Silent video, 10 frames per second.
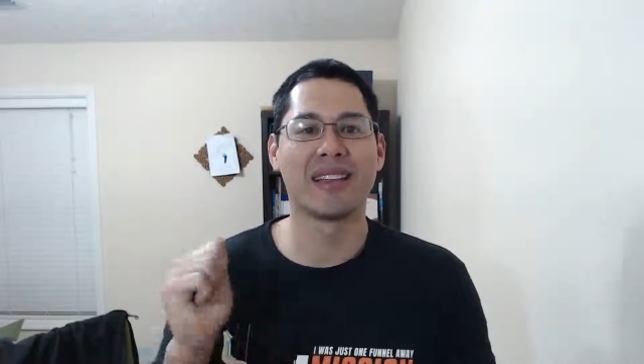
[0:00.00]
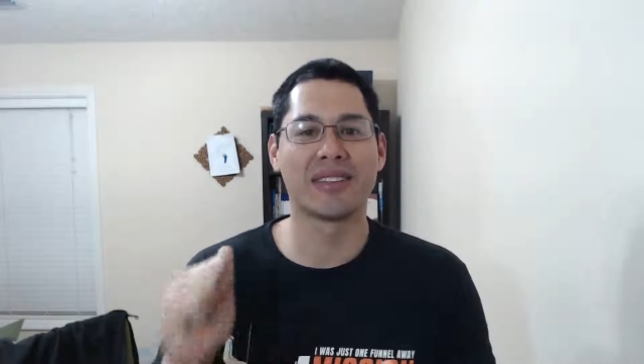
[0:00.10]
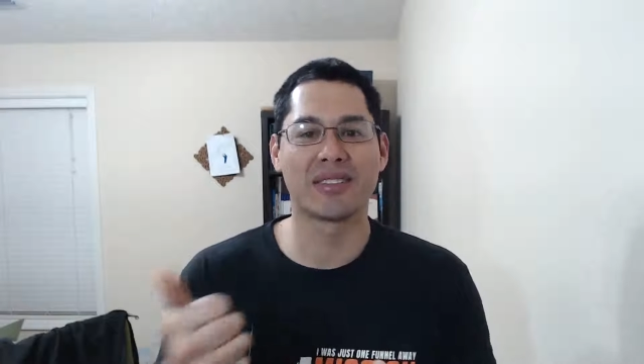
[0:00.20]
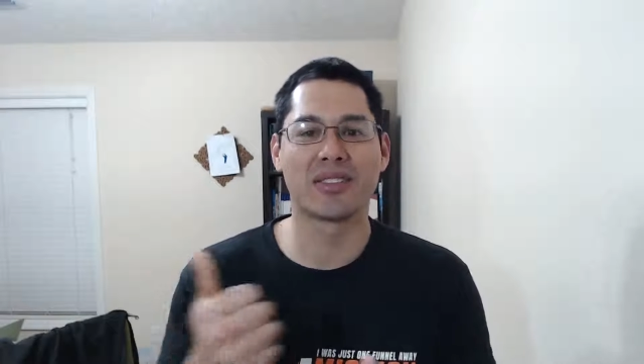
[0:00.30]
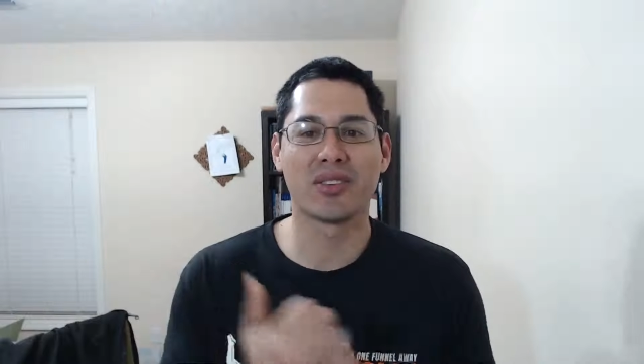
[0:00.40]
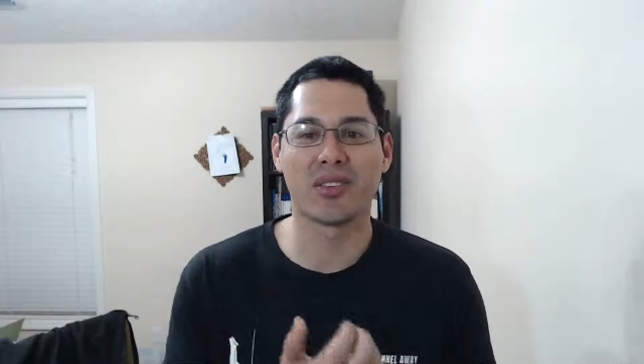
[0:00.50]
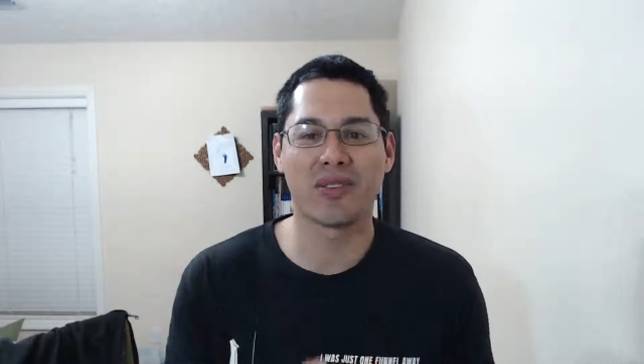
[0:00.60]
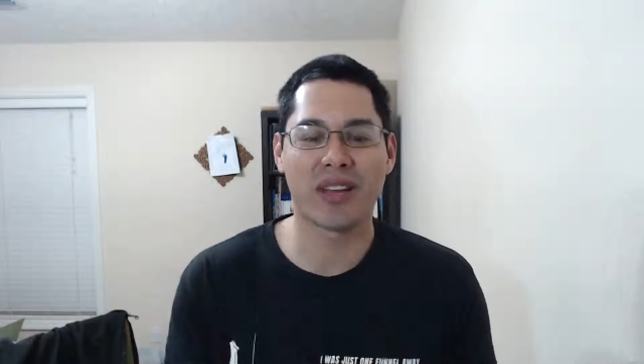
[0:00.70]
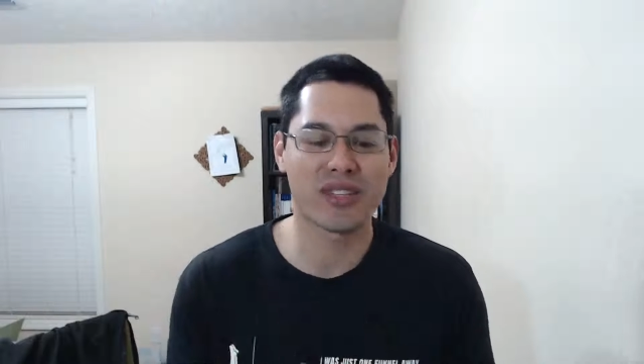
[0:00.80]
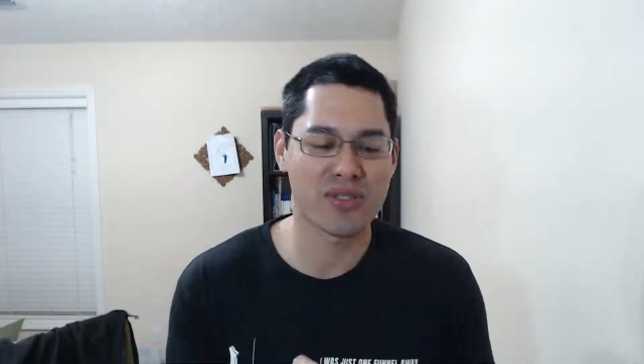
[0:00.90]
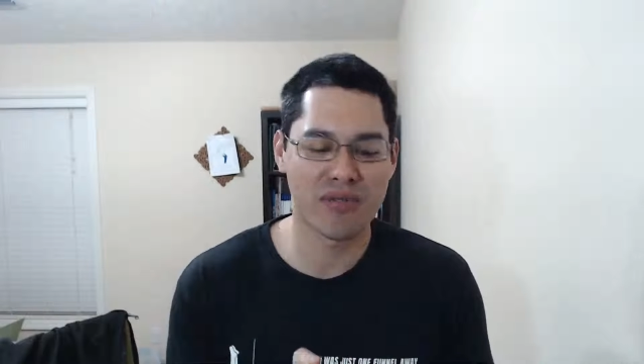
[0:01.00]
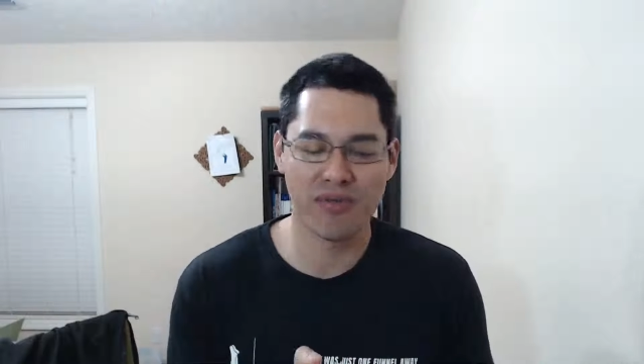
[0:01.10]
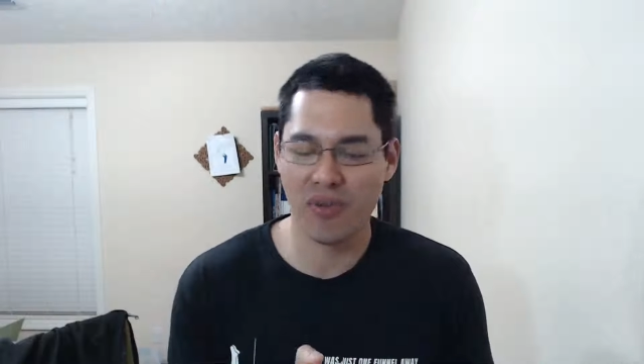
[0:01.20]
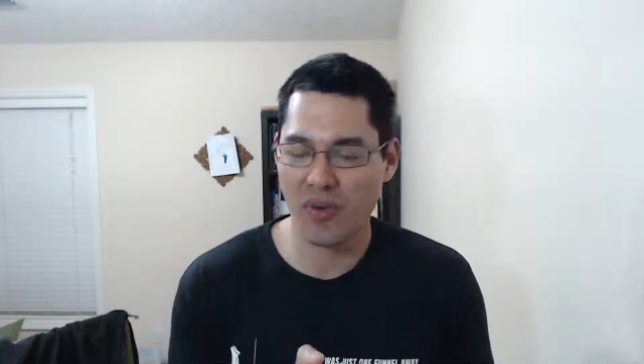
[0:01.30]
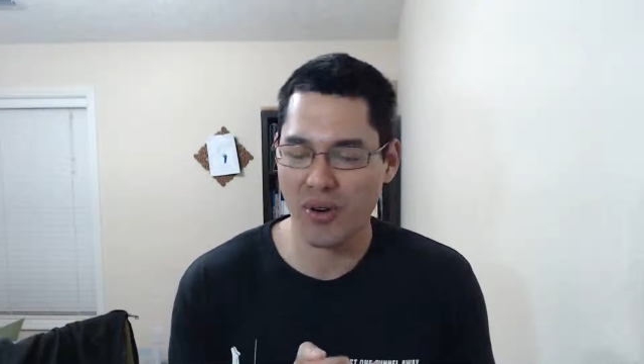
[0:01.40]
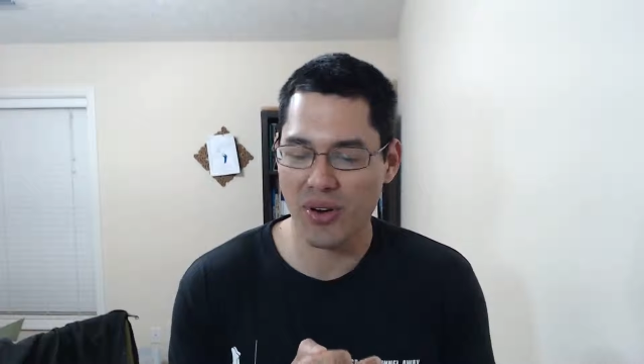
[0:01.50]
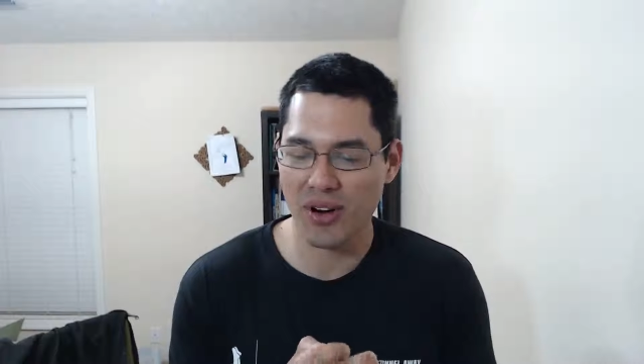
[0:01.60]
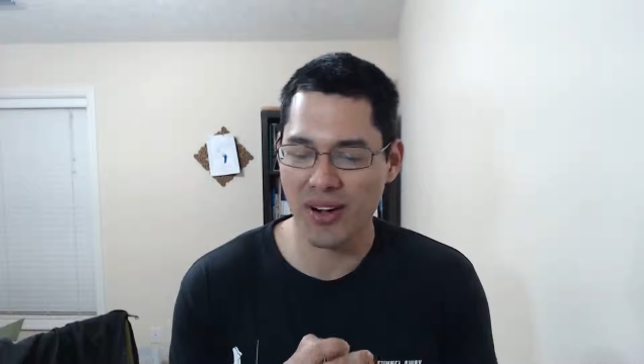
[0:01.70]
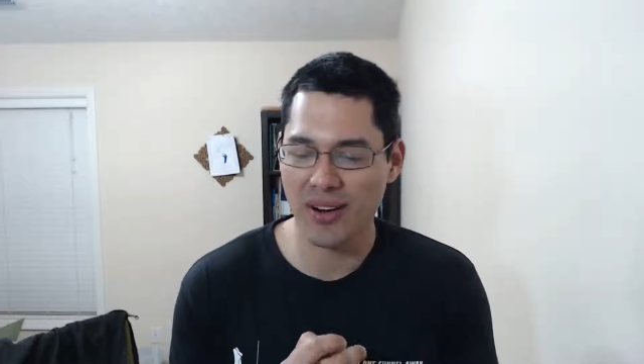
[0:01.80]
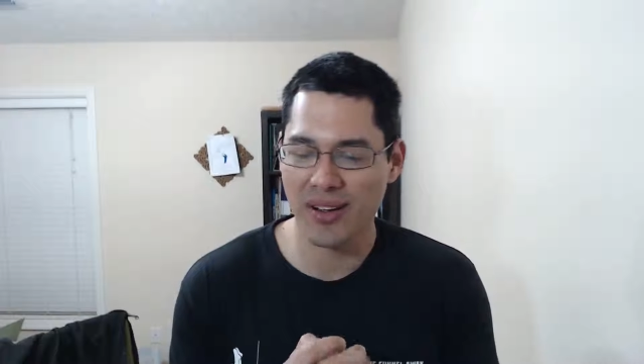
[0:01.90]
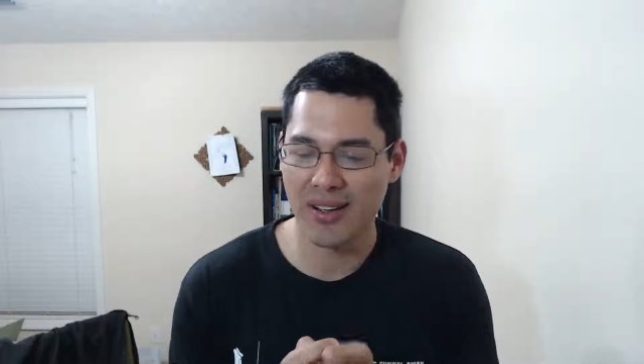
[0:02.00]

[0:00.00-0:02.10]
This is the reflection for